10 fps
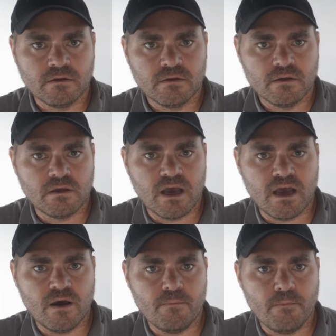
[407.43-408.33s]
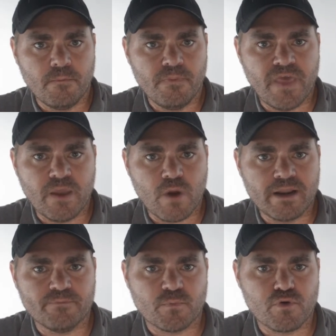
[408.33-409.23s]
They write
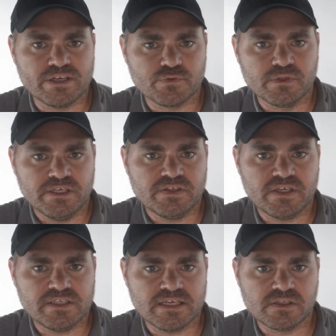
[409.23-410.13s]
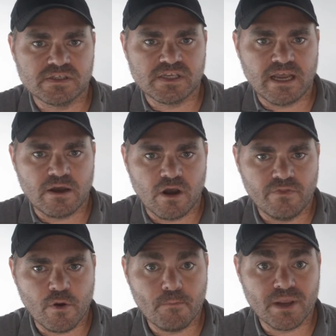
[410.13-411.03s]
up the press release that Tesla sent out on
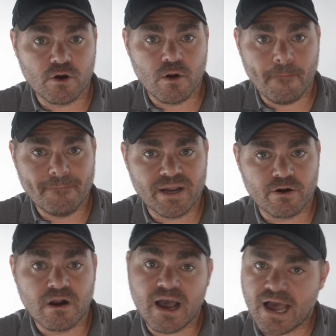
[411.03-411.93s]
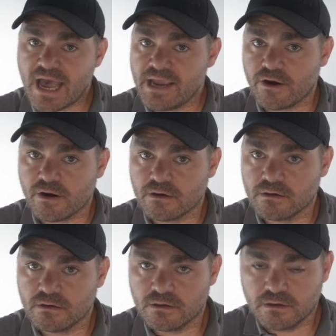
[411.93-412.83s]
their bigger, better, higher
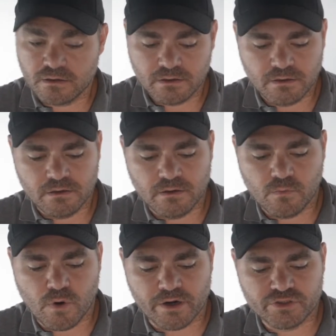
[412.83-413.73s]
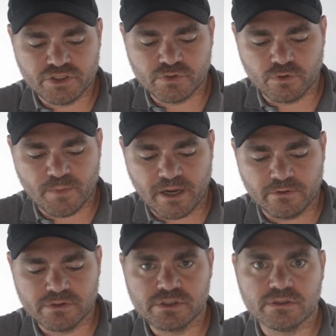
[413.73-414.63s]
wattage solar
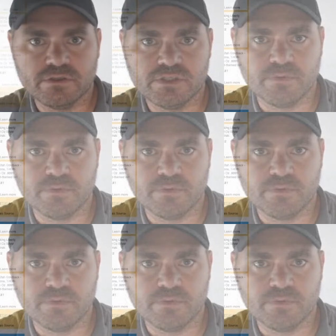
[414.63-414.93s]
panels. You see what I